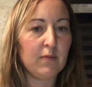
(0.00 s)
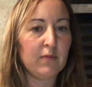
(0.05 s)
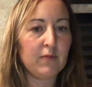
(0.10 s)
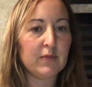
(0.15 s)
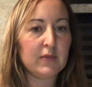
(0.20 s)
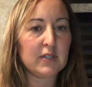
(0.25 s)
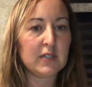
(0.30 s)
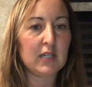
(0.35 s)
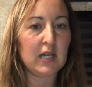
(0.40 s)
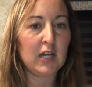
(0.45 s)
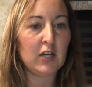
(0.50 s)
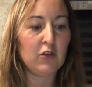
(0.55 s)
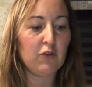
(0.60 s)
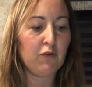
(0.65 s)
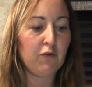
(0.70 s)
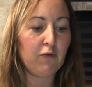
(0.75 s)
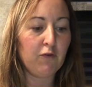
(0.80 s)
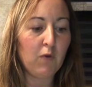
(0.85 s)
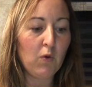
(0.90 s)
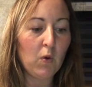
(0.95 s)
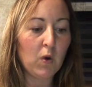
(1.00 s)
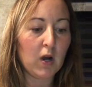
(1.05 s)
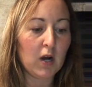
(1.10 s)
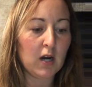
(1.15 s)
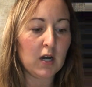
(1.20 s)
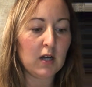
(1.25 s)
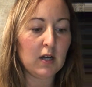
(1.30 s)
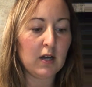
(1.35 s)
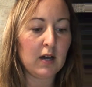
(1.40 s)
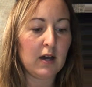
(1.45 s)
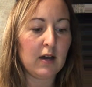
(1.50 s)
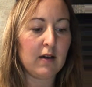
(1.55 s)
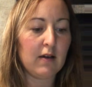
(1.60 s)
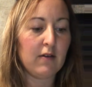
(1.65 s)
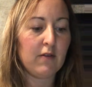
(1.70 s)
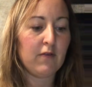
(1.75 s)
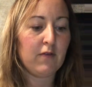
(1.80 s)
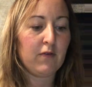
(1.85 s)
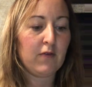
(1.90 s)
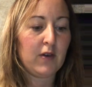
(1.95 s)
stage 4
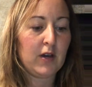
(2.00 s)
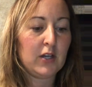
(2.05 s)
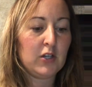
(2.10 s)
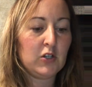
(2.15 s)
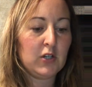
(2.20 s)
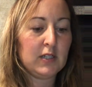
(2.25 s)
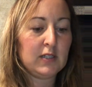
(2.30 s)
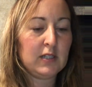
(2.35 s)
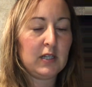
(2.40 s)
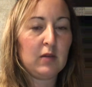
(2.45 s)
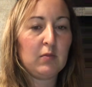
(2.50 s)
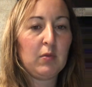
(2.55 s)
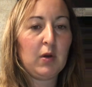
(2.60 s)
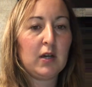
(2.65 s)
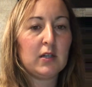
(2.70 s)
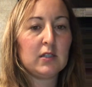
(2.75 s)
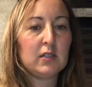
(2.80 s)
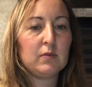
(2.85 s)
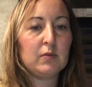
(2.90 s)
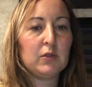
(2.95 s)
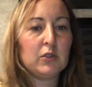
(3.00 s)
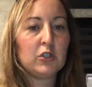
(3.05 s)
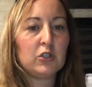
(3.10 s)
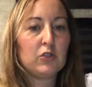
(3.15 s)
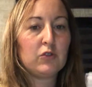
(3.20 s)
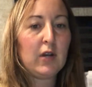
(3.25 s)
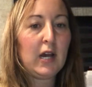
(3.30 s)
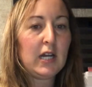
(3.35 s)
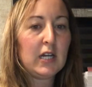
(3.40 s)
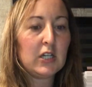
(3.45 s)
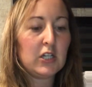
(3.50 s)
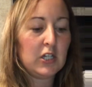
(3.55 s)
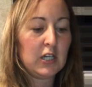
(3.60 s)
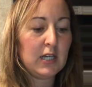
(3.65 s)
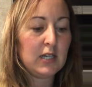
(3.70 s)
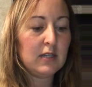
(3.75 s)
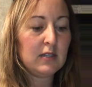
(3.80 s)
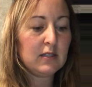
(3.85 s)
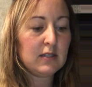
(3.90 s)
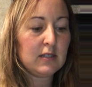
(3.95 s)
of addressing possible
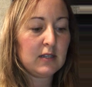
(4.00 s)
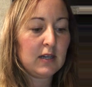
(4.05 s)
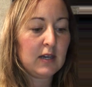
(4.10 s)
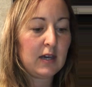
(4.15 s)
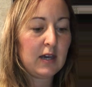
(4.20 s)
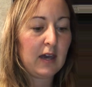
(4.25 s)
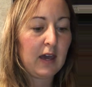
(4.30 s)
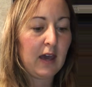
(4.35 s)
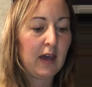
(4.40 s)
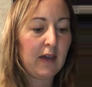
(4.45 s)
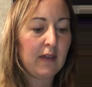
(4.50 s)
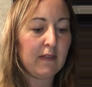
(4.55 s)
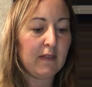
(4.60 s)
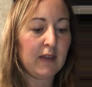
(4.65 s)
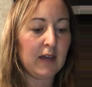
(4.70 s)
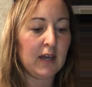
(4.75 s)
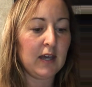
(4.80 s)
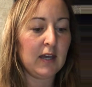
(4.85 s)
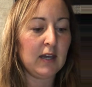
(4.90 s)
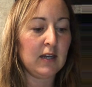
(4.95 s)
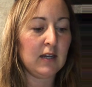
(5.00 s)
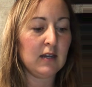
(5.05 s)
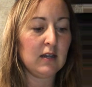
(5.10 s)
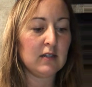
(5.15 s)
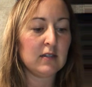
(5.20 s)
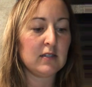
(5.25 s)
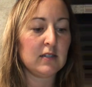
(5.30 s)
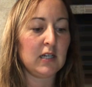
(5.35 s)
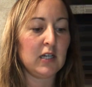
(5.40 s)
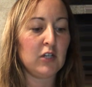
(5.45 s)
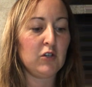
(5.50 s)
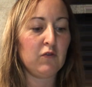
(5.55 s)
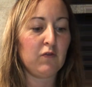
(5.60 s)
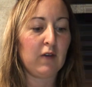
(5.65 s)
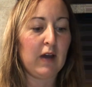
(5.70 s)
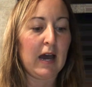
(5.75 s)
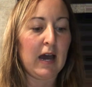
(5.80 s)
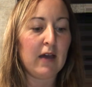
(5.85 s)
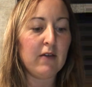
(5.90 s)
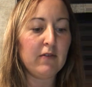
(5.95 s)
strategies, and then stage
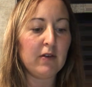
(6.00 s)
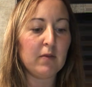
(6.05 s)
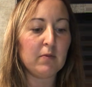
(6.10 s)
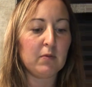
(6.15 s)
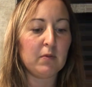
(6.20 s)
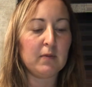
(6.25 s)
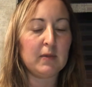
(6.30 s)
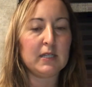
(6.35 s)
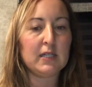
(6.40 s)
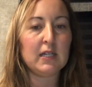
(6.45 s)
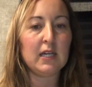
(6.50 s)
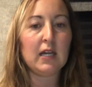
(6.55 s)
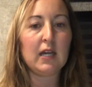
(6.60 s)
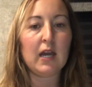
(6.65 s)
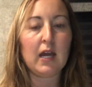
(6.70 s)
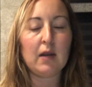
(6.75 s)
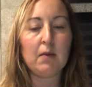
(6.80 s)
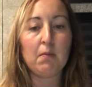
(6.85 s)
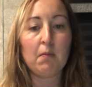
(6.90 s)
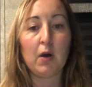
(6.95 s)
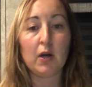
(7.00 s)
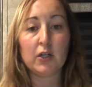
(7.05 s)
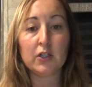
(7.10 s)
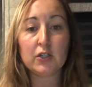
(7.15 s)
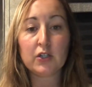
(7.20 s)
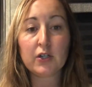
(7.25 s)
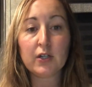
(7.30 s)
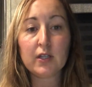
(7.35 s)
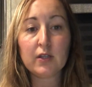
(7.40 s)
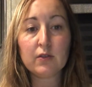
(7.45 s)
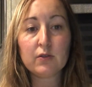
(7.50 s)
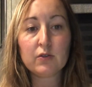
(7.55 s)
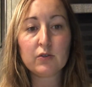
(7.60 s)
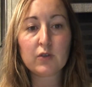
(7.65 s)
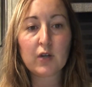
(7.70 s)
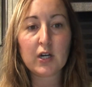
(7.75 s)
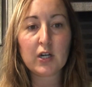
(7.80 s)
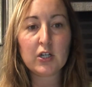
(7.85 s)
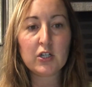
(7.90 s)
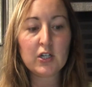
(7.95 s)
5, implementing and monitoring those
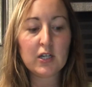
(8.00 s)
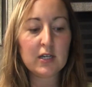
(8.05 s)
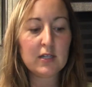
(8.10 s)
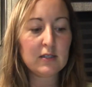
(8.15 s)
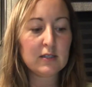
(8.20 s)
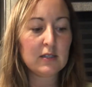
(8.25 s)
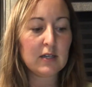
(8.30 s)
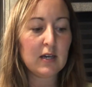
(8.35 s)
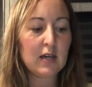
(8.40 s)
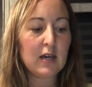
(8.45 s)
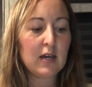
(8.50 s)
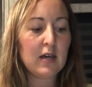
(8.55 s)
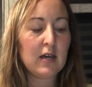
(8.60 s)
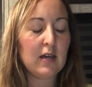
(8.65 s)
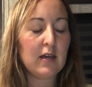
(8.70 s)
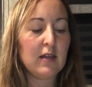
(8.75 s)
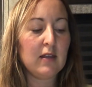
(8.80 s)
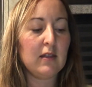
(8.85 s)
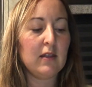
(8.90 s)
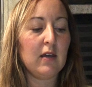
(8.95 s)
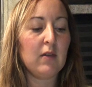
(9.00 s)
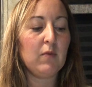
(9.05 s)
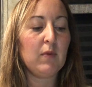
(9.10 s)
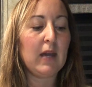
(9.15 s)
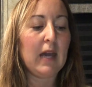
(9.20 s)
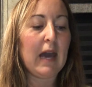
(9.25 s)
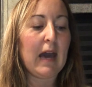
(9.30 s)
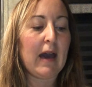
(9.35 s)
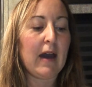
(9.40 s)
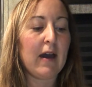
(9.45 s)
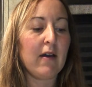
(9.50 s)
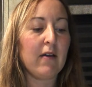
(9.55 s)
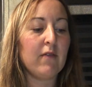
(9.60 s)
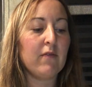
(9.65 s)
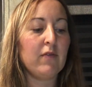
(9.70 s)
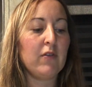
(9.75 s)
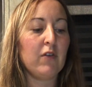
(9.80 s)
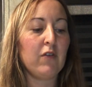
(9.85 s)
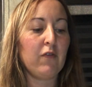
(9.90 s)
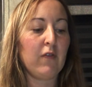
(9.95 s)
strategies. Then we
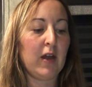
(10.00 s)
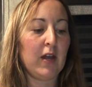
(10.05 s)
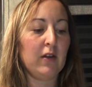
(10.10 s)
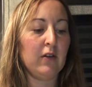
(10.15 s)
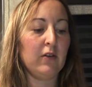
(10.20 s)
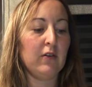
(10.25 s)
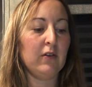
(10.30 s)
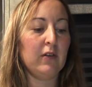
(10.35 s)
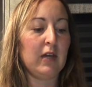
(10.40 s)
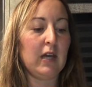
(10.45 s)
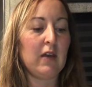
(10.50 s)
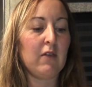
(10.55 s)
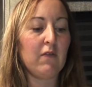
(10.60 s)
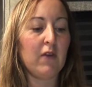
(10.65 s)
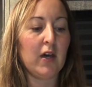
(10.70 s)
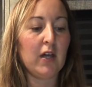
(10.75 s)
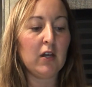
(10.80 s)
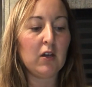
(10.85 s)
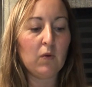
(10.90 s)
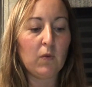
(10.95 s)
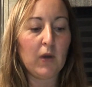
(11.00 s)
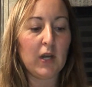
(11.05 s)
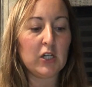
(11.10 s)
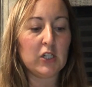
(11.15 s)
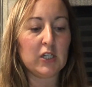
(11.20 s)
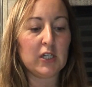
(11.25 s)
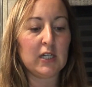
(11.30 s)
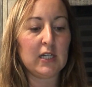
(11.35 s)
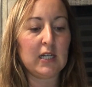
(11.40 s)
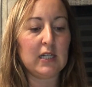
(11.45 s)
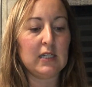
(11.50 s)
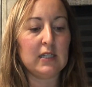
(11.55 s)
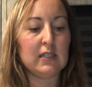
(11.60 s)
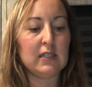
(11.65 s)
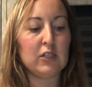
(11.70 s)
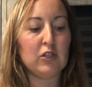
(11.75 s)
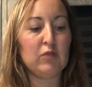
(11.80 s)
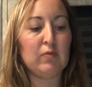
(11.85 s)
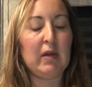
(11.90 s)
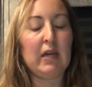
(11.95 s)
have the final evaluation and
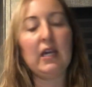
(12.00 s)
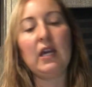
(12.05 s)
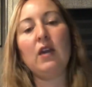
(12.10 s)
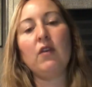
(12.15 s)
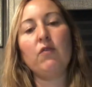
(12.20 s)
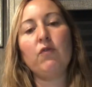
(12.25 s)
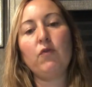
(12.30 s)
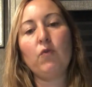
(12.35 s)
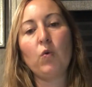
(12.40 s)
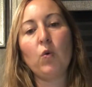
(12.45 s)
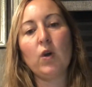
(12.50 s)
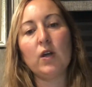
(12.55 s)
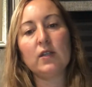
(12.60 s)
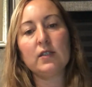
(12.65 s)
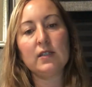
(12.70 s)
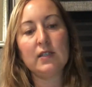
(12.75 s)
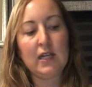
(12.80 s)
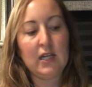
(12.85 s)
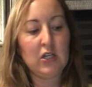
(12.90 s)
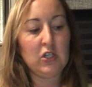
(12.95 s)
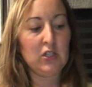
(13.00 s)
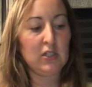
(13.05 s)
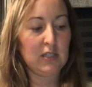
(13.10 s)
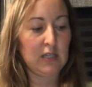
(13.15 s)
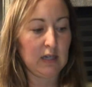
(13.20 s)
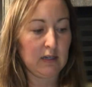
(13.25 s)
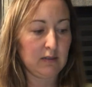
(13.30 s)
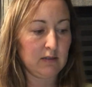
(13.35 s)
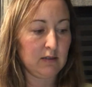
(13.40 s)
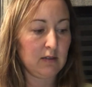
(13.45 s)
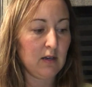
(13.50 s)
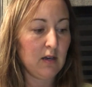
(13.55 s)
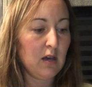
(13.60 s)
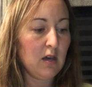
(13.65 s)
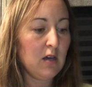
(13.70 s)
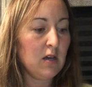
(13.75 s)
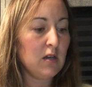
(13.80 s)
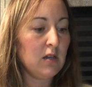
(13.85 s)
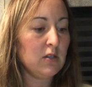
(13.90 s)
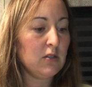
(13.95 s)
decision making for stage 6.
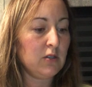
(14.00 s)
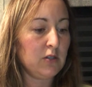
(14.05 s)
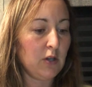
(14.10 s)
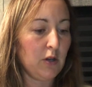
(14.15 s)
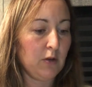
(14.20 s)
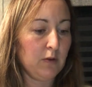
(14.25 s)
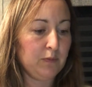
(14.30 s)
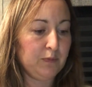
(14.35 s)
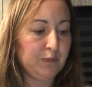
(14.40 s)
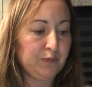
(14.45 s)
So